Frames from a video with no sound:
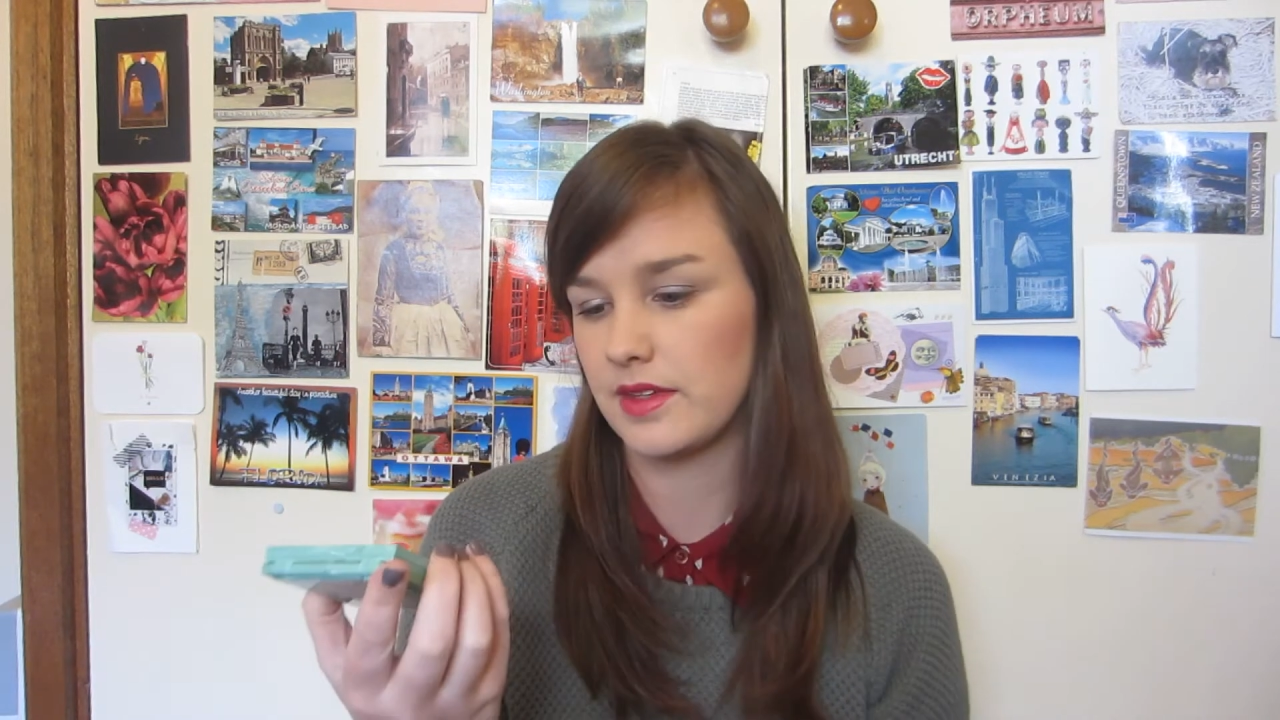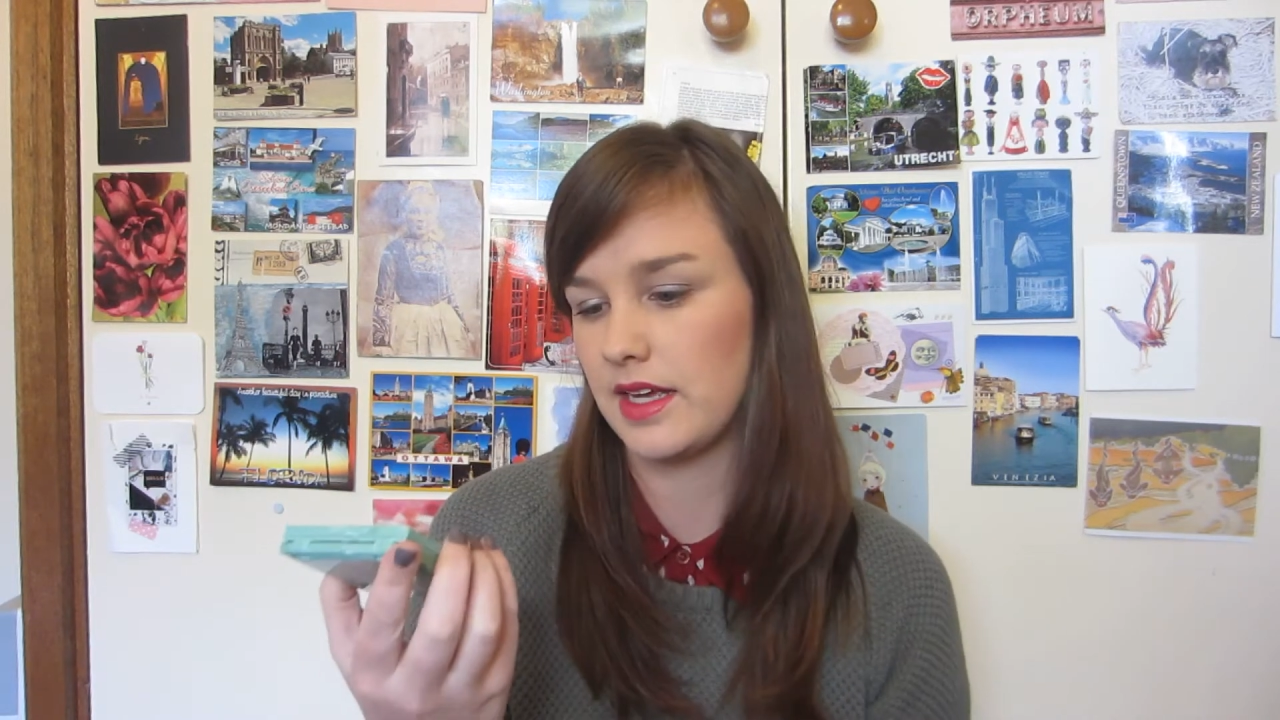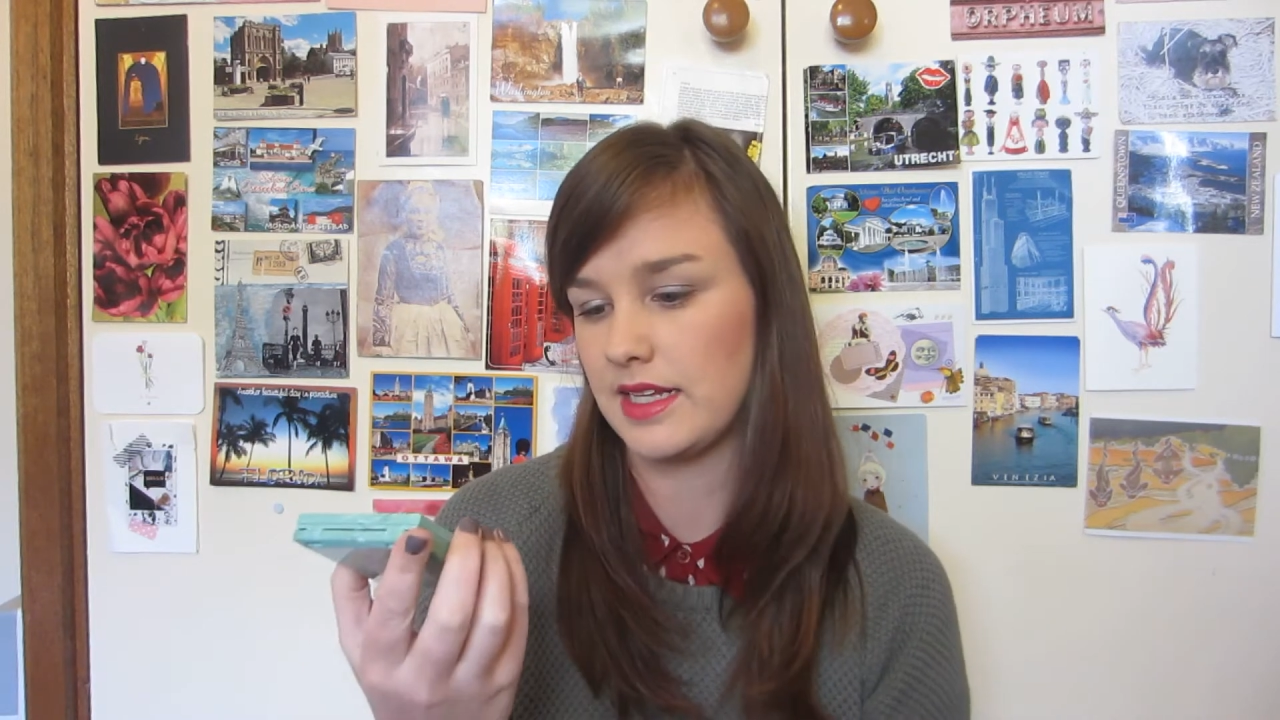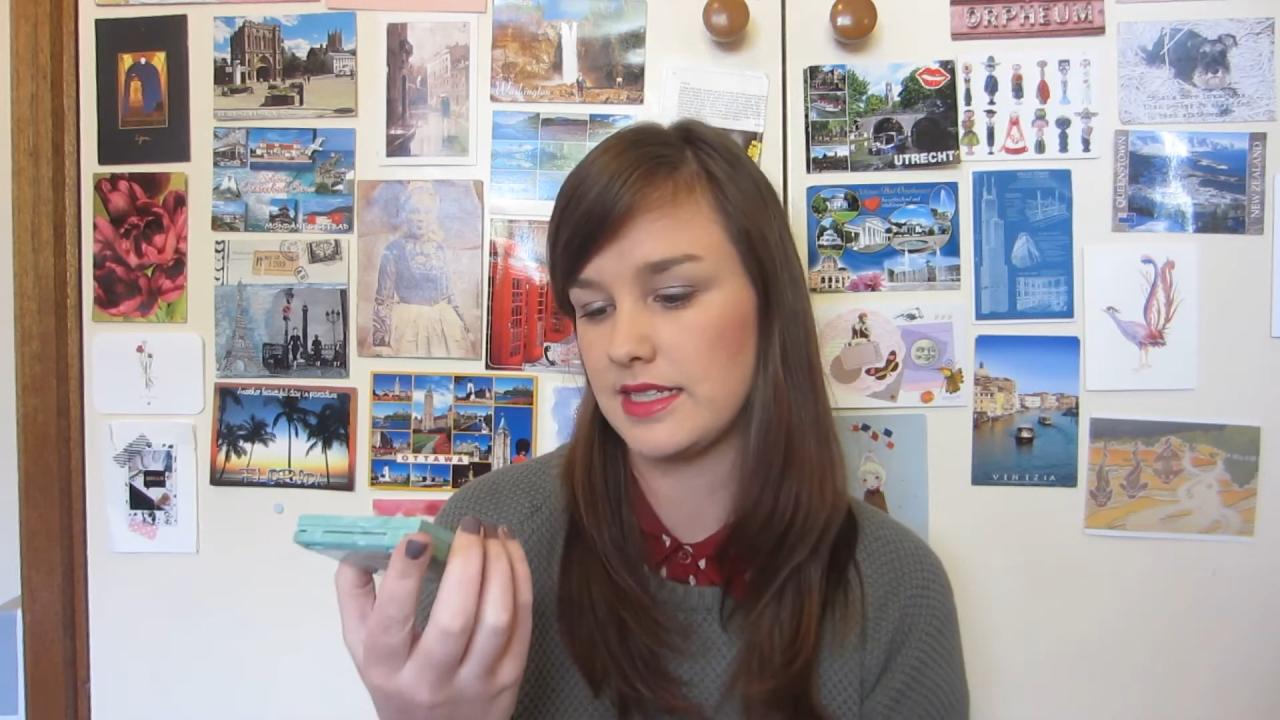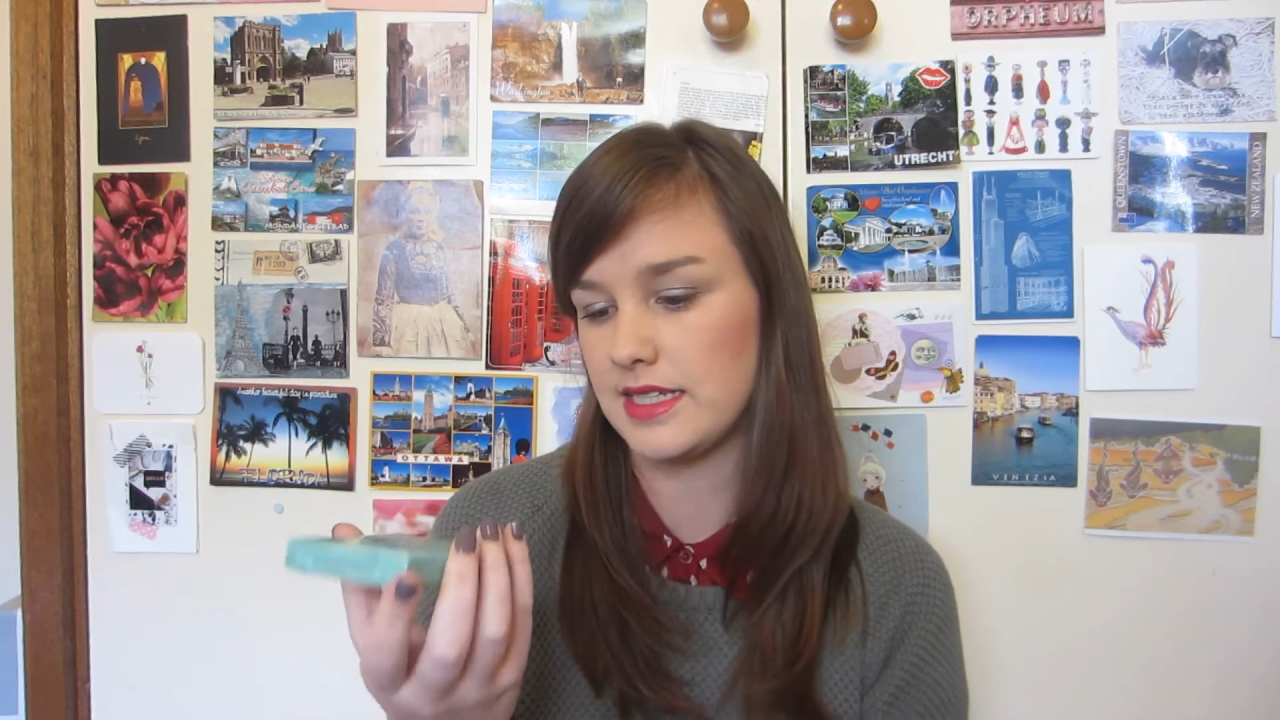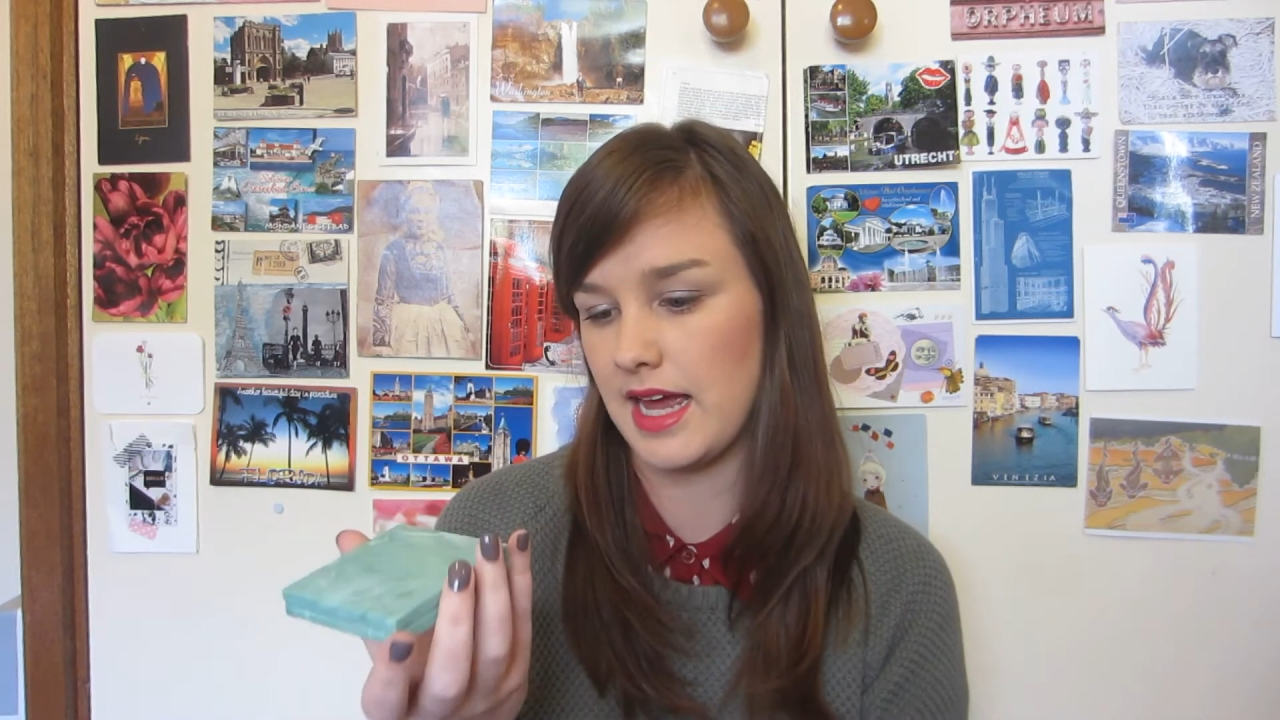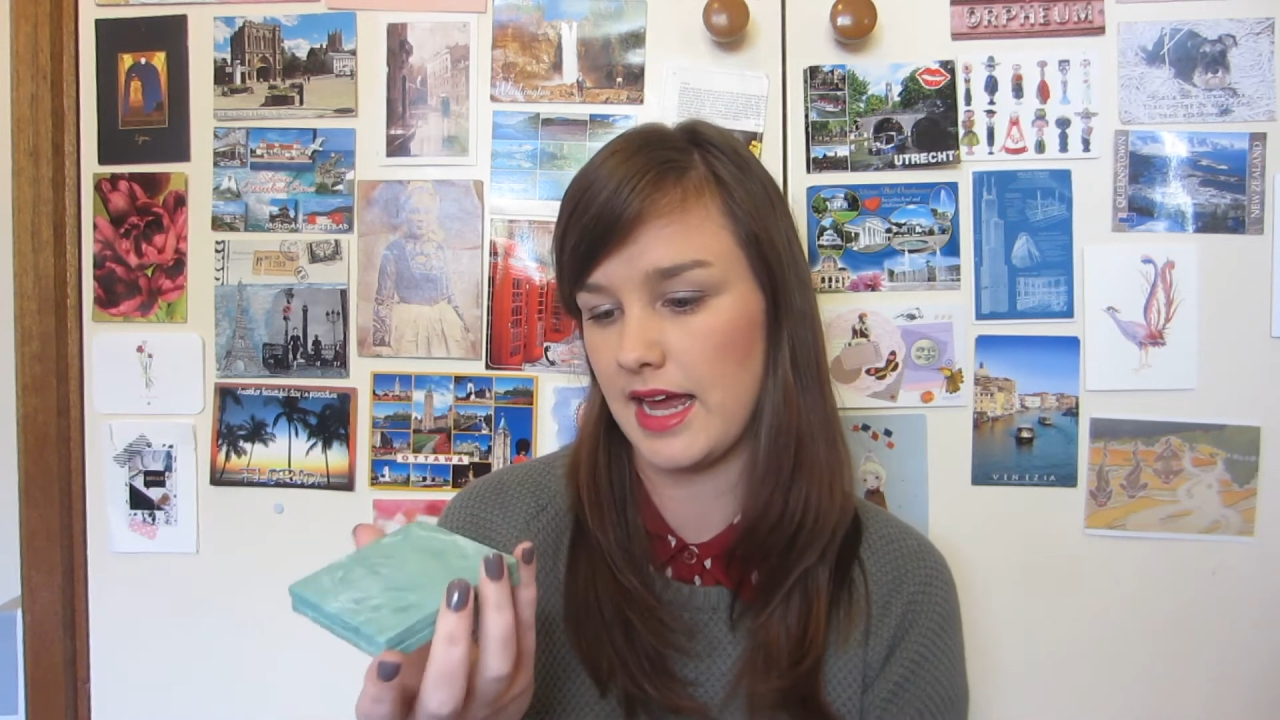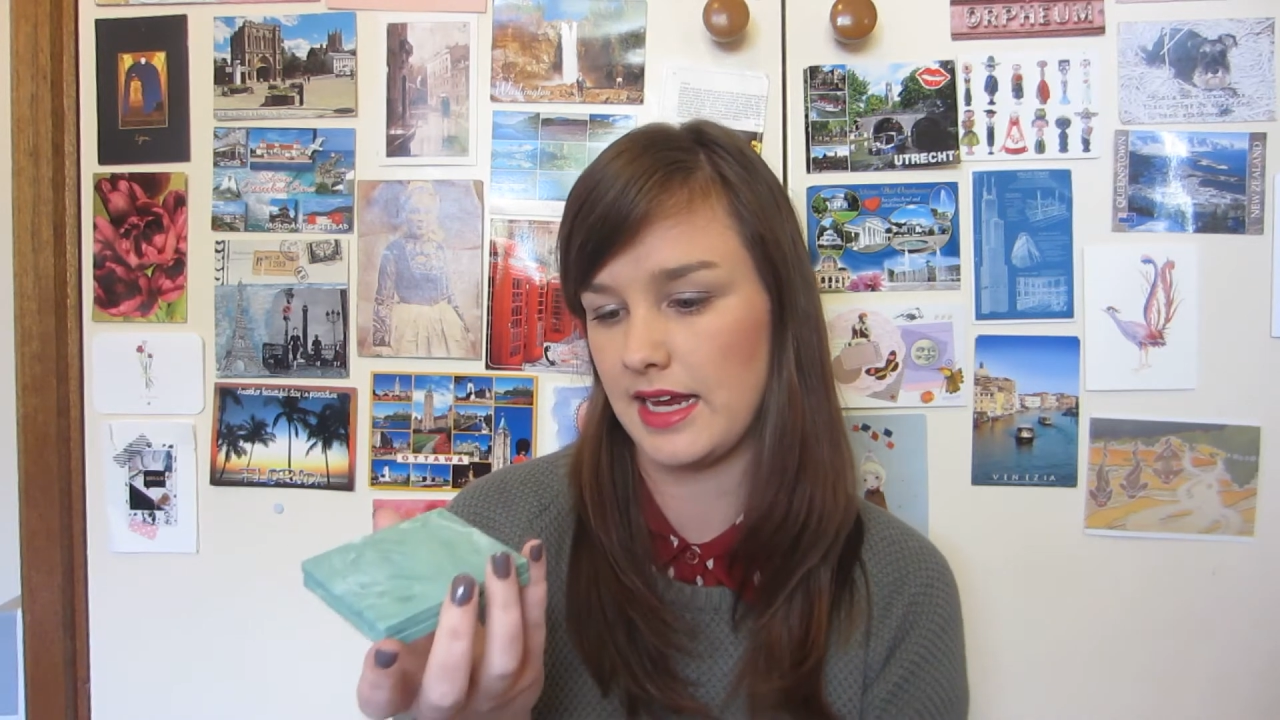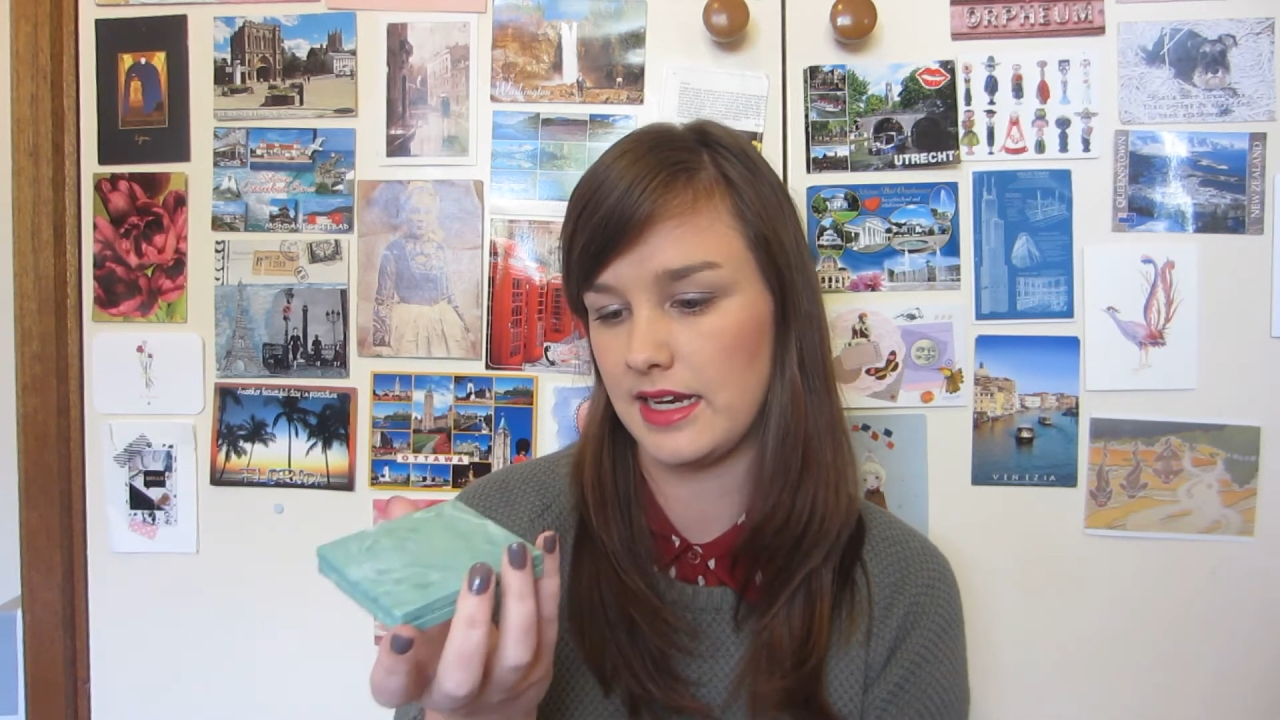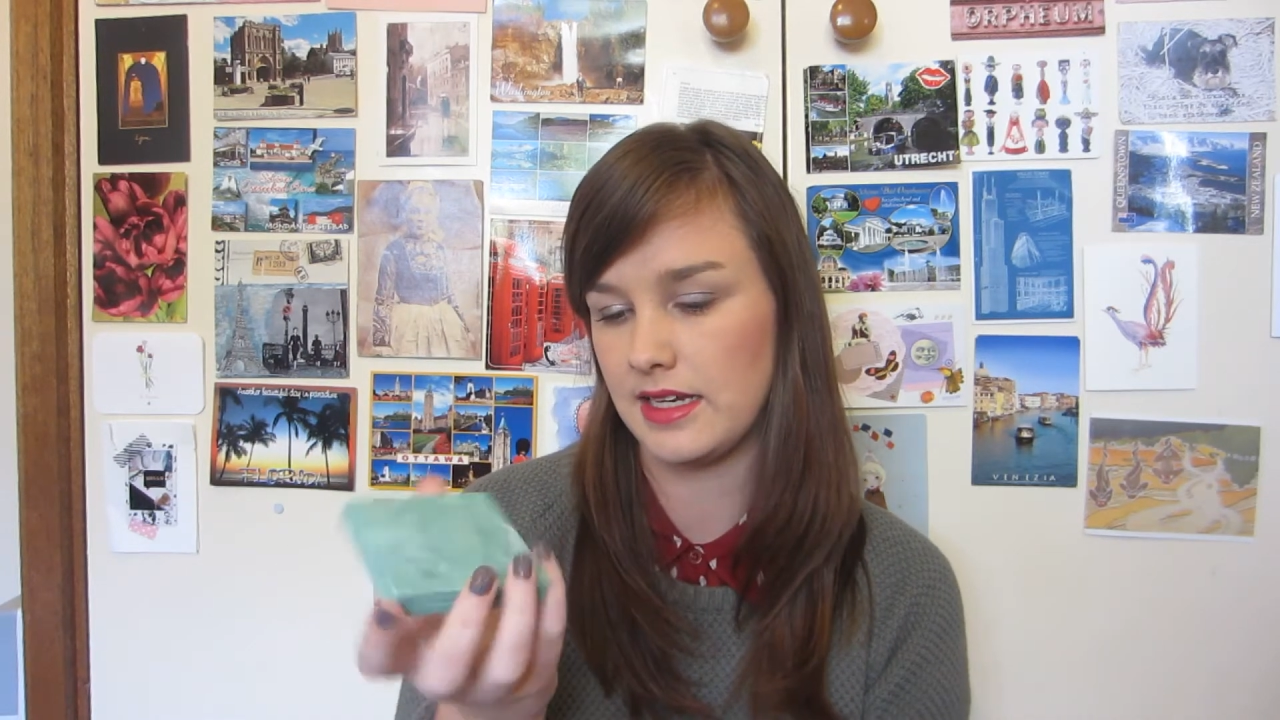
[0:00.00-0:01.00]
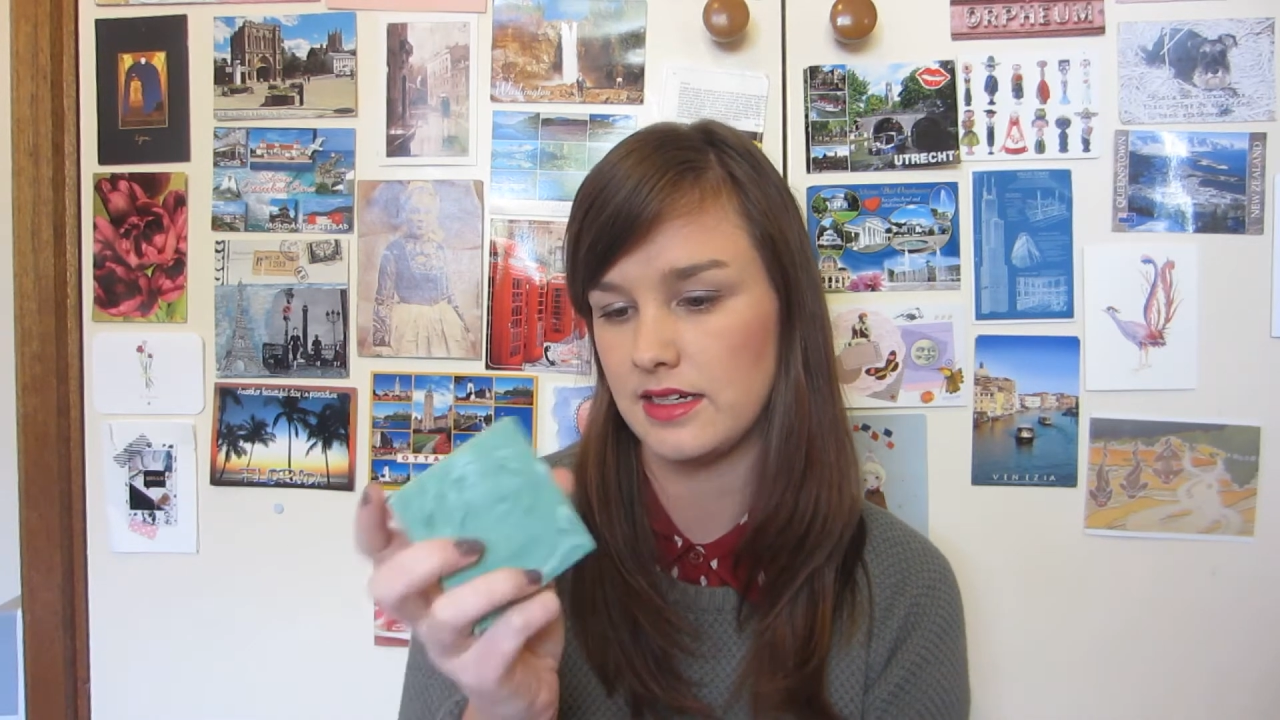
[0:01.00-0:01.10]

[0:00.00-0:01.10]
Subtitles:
it's a